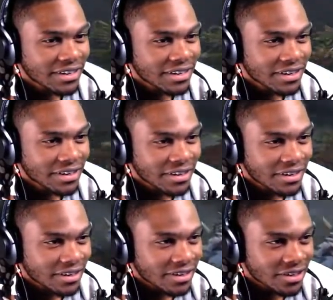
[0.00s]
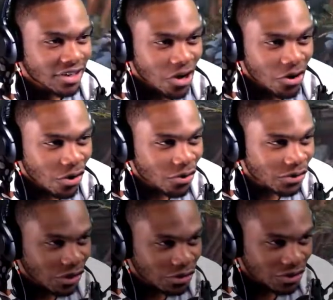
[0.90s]
Gotcha. Yo, oh, you thought
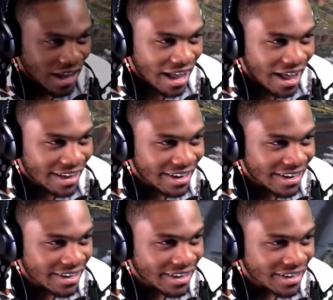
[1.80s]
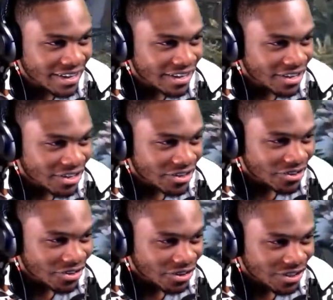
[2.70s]
you could hide, nigga? You
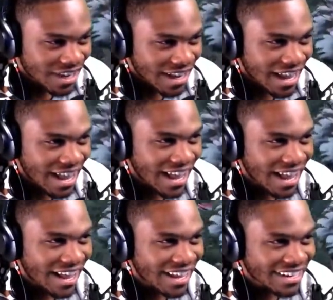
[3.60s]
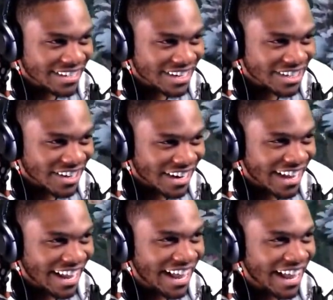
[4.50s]
thought you could hide? This nigga try to
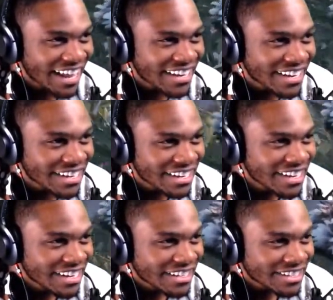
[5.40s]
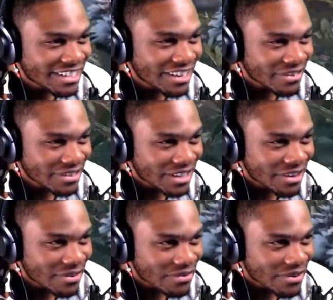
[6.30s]
hide, nigga. Stay, stay
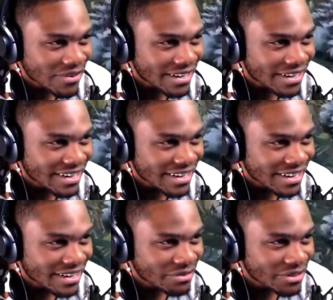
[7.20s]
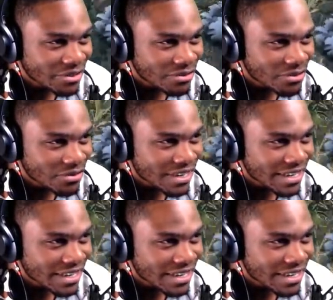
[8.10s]
gotcha. right there, nigga. What are you doing?